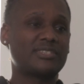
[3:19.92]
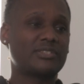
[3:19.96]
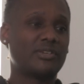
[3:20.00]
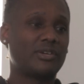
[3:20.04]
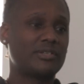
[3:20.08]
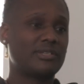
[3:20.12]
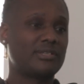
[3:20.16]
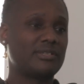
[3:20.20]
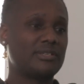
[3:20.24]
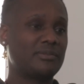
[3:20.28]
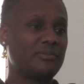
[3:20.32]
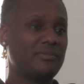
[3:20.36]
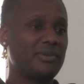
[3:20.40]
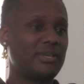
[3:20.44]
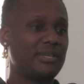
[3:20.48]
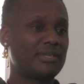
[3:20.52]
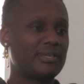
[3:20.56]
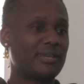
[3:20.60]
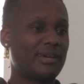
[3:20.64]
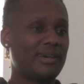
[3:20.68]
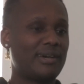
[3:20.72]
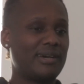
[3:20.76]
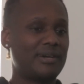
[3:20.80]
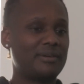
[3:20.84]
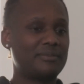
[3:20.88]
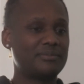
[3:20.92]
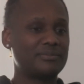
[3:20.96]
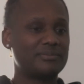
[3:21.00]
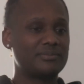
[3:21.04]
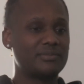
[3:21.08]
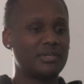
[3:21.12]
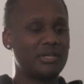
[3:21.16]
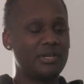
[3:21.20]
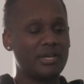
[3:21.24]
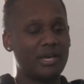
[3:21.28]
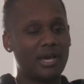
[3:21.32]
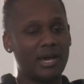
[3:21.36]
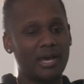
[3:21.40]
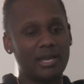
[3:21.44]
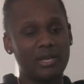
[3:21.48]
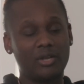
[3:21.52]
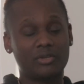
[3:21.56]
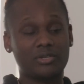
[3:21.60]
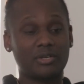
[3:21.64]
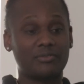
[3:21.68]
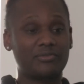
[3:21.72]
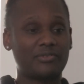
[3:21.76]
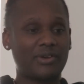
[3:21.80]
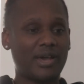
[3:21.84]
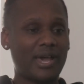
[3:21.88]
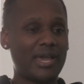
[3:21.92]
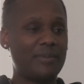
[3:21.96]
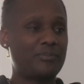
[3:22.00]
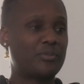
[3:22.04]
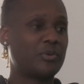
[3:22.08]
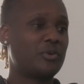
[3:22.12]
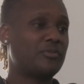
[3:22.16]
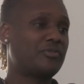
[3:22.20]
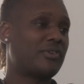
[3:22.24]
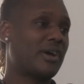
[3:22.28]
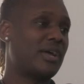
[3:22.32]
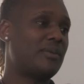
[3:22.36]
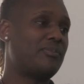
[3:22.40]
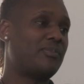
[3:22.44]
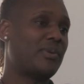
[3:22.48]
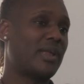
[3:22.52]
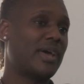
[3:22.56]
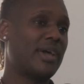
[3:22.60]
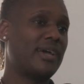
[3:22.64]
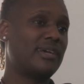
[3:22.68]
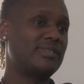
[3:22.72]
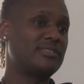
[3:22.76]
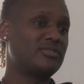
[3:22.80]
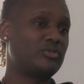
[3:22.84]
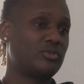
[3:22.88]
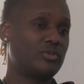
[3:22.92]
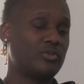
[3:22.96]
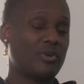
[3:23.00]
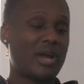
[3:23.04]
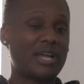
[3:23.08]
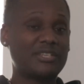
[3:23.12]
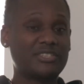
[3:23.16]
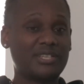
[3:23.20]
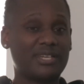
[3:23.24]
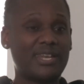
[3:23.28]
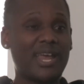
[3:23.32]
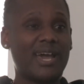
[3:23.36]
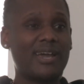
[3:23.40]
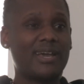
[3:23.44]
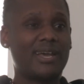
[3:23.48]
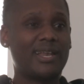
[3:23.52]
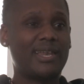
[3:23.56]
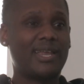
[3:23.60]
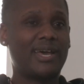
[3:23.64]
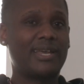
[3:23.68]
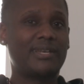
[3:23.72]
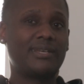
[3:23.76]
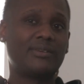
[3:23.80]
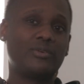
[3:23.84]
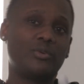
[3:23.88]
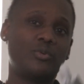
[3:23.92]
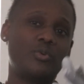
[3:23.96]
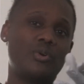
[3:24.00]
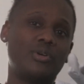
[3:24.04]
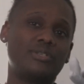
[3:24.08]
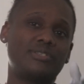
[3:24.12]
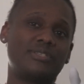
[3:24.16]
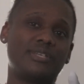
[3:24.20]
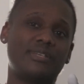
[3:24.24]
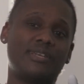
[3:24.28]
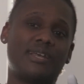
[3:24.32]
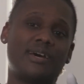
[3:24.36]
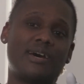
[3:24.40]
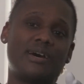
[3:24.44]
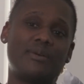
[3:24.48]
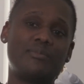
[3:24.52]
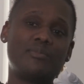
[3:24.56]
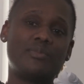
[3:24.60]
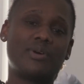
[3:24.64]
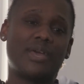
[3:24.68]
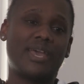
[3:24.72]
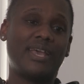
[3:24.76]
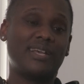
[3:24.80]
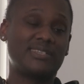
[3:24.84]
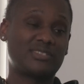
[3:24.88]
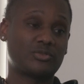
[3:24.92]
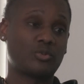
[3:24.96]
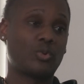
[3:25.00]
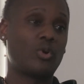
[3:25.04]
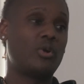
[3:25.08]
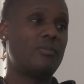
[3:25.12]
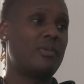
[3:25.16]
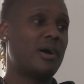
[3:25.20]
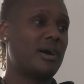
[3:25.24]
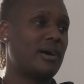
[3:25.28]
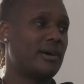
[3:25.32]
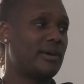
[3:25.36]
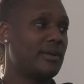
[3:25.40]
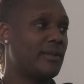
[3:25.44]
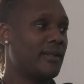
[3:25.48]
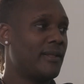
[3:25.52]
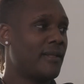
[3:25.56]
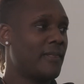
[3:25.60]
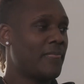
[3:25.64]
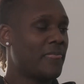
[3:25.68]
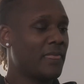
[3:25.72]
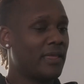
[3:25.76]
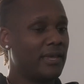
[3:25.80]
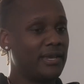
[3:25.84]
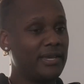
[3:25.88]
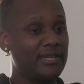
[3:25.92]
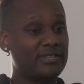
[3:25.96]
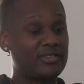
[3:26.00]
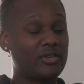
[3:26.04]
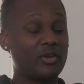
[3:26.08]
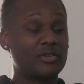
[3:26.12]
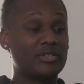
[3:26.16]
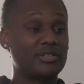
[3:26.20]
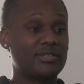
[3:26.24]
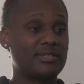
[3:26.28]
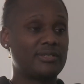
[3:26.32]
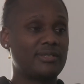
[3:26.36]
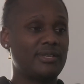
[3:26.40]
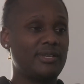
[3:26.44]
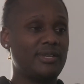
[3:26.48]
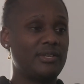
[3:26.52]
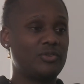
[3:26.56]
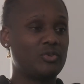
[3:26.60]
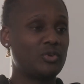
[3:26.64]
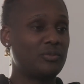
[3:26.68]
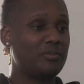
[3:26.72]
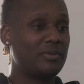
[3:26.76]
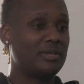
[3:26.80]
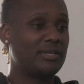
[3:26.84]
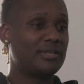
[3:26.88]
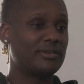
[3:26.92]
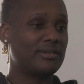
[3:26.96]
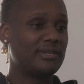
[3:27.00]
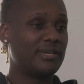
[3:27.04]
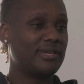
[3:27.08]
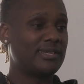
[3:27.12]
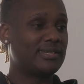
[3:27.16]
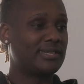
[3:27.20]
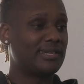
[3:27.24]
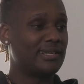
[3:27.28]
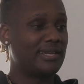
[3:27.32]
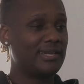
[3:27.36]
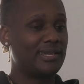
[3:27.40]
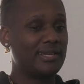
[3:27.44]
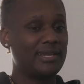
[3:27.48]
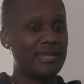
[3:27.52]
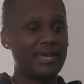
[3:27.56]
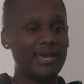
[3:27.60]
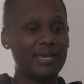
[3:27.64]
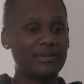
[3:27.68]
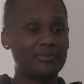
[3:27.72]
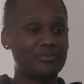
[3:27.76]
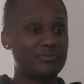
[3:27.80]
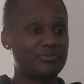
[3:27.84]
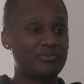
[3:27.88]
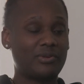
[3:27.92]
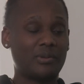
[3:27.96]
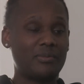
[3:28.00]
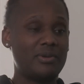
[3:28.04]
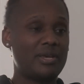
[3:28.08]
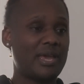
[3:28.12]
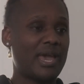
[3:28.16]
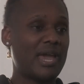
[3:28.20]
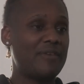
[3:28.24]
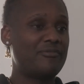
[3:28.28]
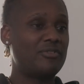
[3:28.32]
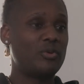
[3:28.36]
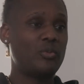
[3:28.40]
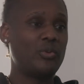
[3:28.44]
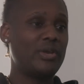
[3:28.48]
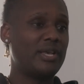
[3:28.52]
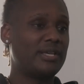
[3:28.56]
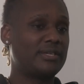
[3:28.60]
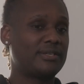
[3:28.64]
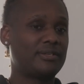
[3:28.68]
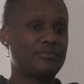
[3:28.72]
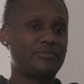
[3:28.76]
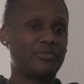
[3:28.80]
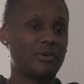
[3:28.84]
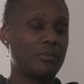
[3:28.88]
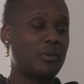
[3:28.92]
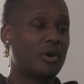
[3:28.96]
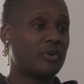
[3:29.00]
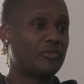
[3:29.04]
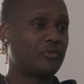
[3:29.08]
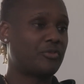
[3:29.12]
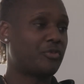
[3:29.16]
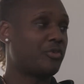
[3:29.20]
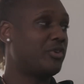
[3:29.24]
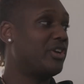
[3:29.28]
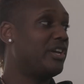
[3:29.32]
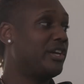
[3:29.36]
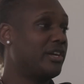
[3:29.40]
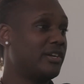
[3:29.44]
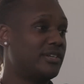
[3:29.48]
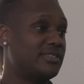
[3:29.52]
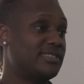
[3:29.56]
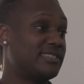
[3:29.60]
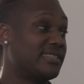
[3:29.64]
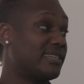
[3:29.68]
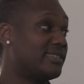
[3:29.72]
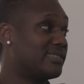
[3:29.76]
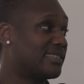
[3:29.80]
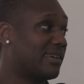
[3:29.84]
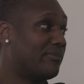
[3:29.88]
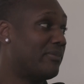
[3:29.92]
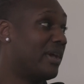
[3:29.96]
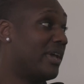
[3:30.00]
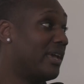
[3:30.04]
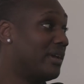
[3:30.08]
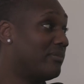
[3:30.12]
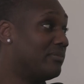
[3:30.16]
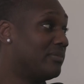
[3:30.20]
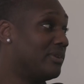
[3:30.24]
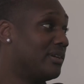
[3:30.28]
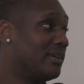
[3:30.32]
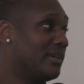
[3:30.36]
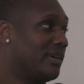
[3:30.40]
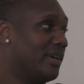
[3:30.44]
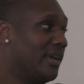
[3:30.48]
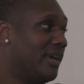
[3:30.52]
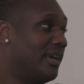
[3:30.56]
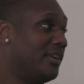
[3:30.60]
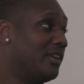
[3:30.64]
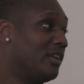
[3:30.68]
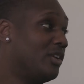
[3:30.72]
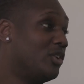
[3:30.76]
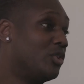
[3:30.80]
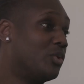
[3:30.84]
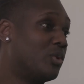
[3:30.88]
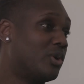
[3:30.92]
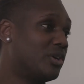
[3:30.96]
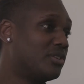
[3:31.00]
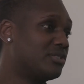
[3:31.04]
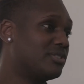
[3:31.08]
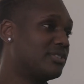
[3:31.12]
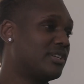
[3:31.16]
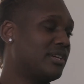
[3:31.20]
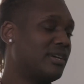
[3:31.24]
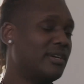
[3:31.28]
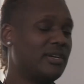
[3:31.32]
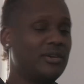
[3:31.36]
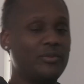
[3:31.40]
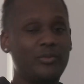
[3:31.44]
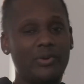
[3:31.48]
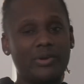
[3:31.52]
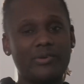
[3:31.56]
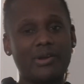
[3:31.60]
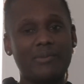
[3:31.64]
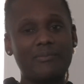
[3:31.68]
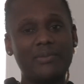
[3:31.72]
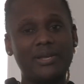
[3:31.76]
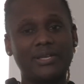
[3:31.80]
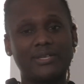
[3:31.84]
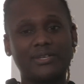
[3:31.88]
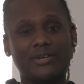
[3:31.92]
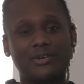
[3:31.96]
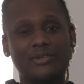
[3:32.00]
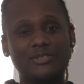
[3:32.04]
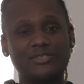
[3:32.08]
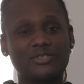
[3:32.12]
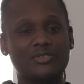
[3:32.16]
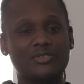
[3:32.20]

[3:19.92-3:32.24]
I started to meet a lot of high-profile players. Raja Nangalan, who was in AS Roma. He took me to Italy like probably every week for about 3 years since I met him in the Euros, where I met also.